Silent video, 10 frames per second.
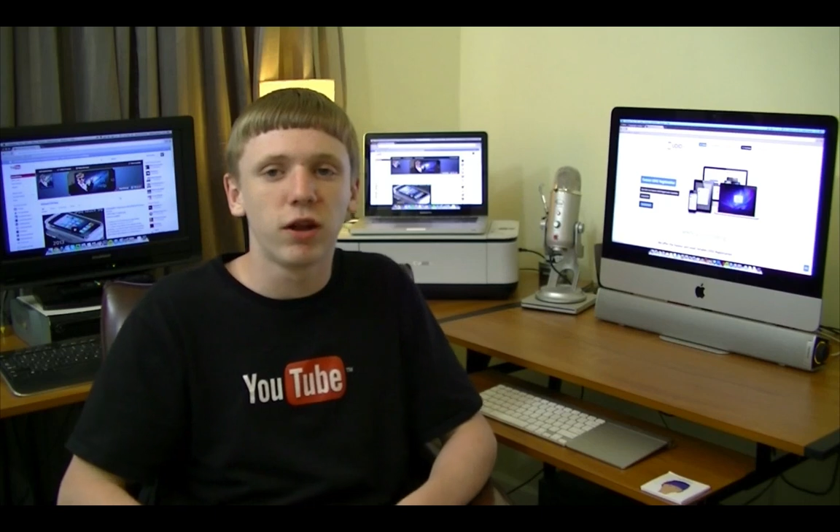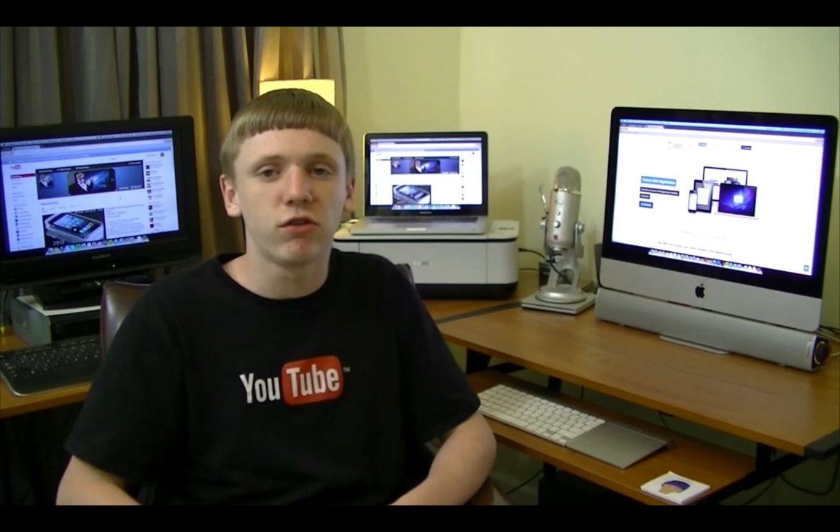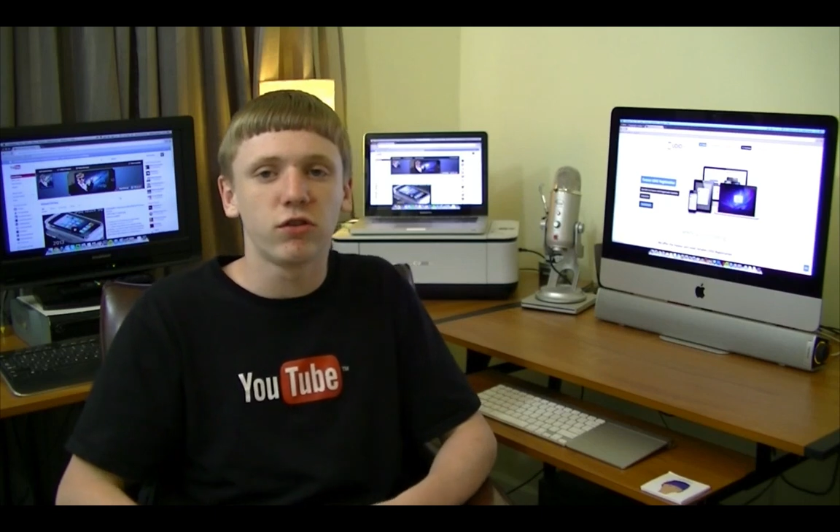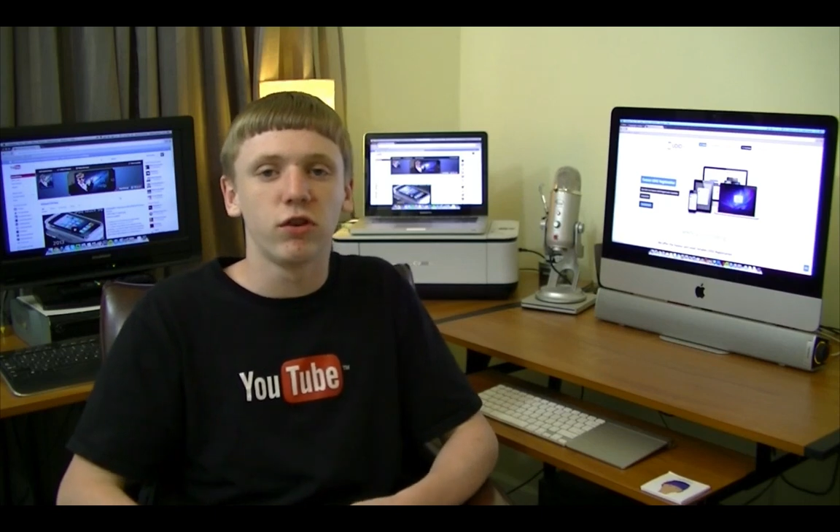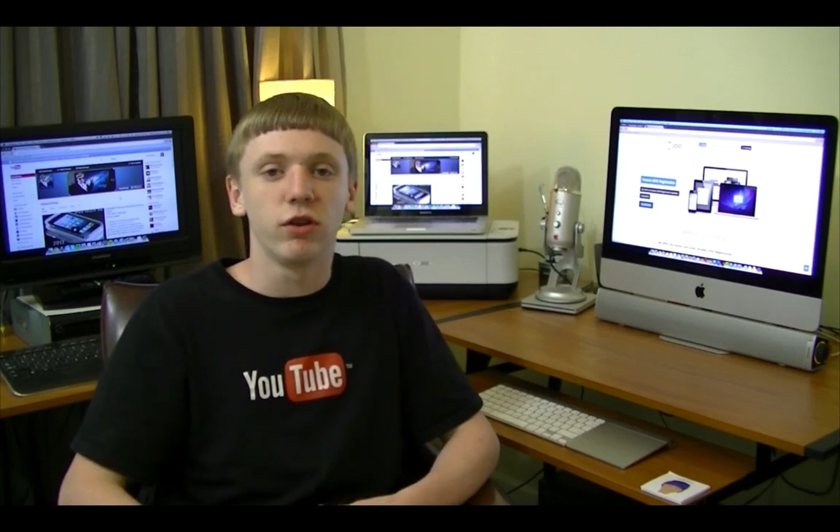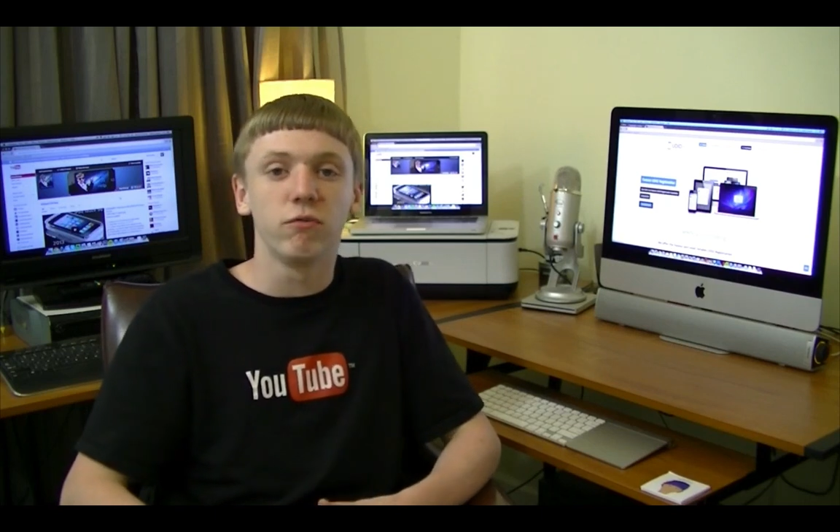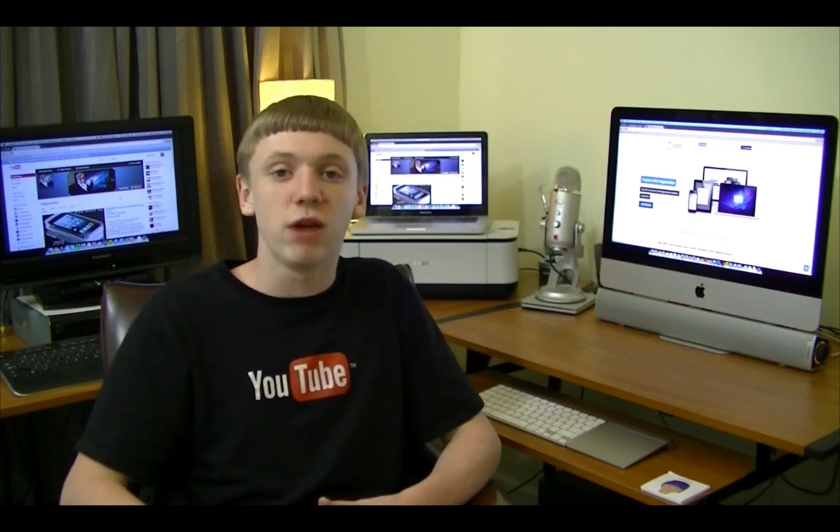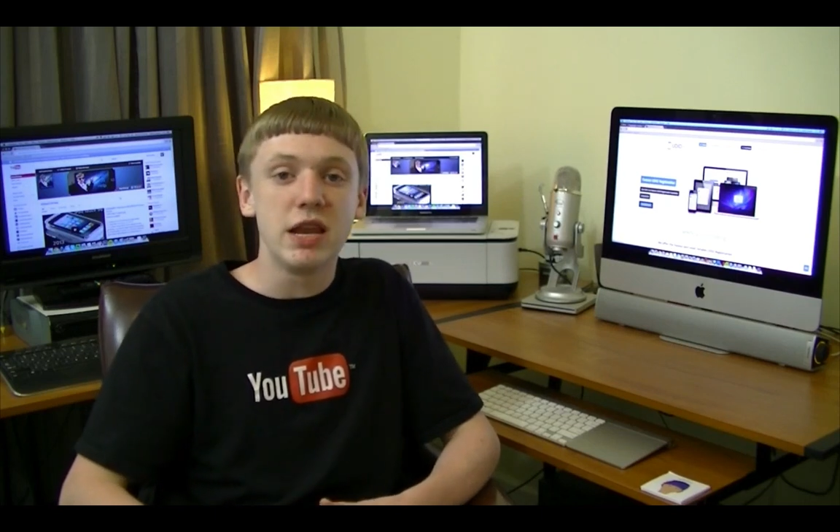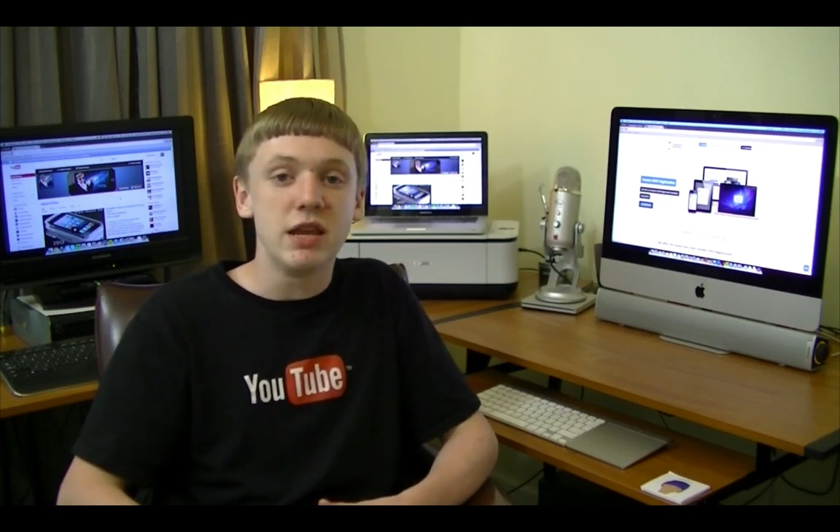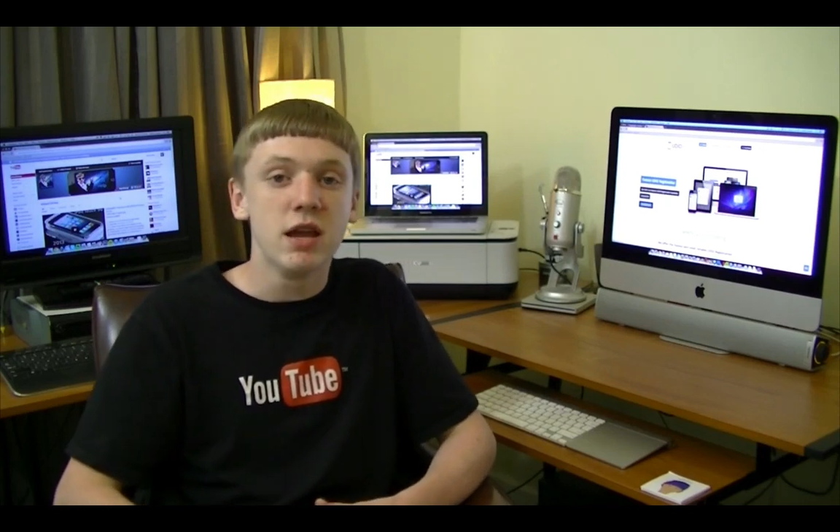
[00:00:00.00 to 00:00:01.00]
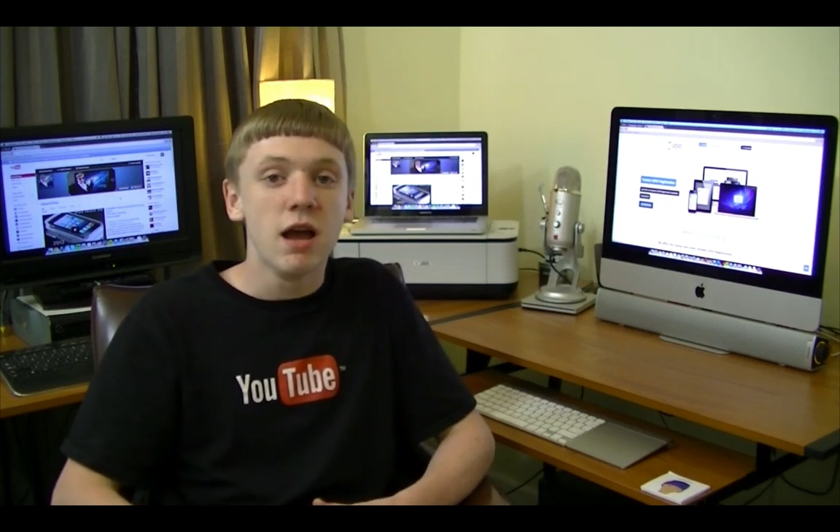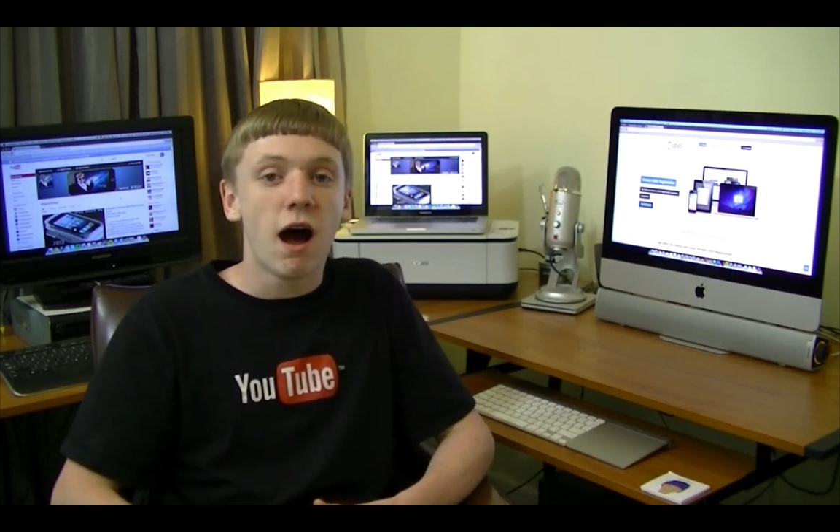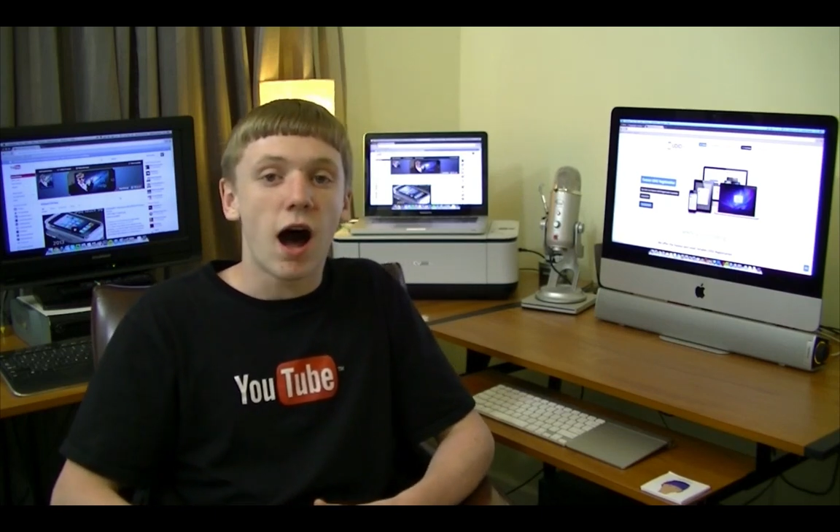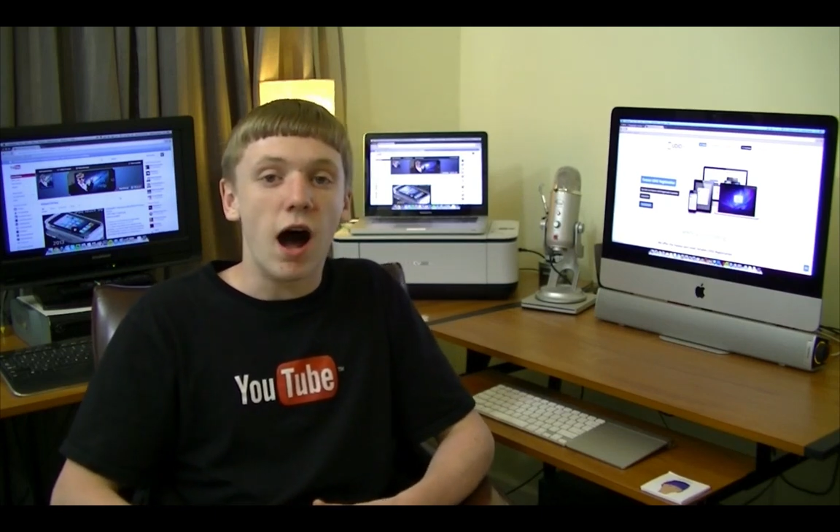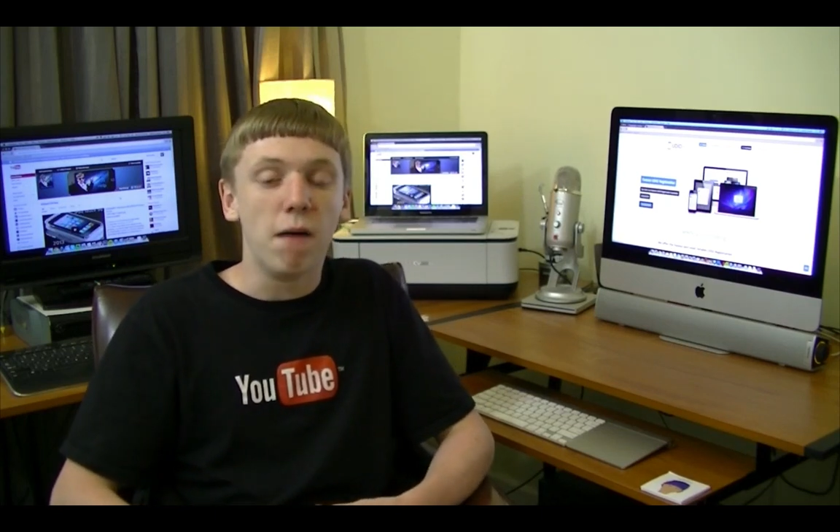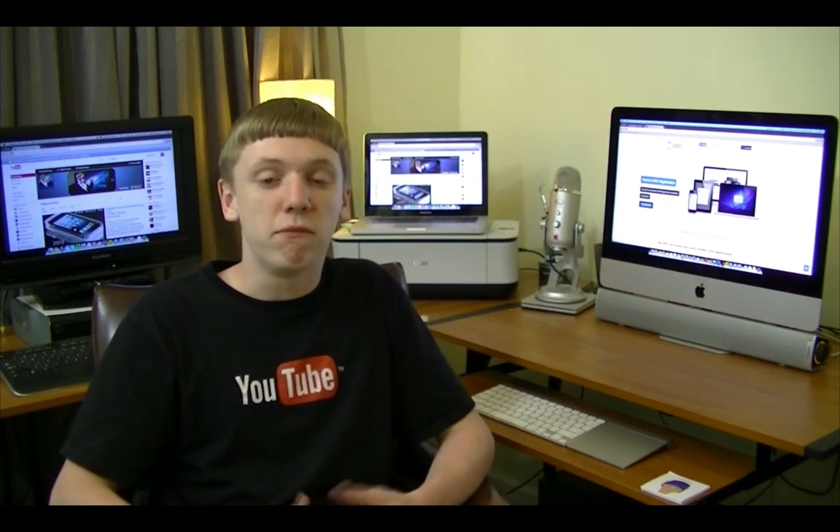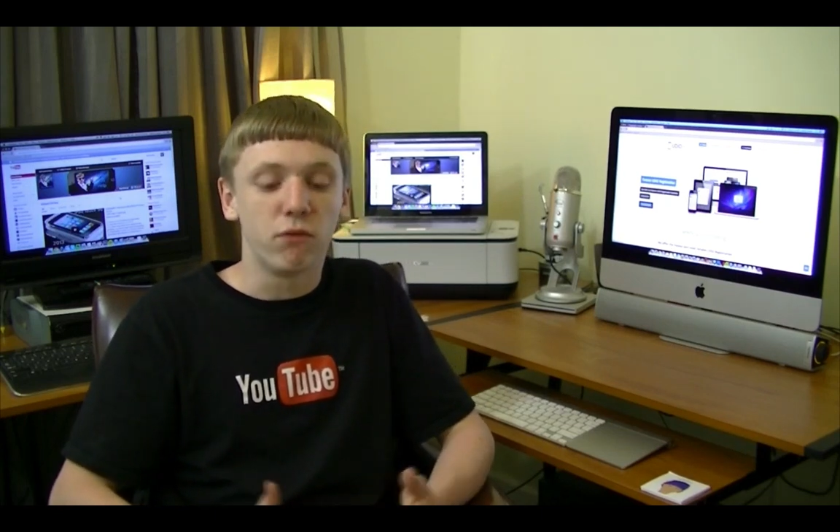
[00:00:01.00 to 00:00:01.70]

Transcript: registered and ready um,